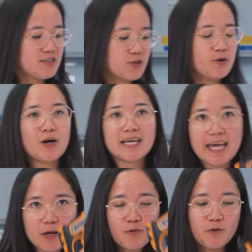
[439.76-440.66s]
So
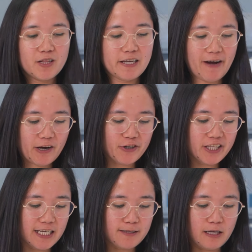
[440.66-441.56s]
again, we will record
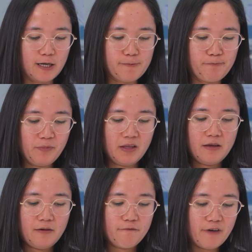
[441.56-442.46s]
that
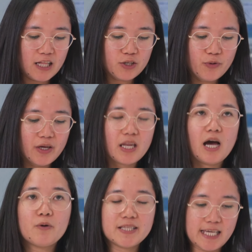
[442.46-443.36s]
value in
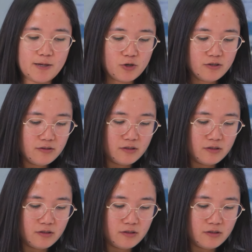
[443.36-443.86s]
our table.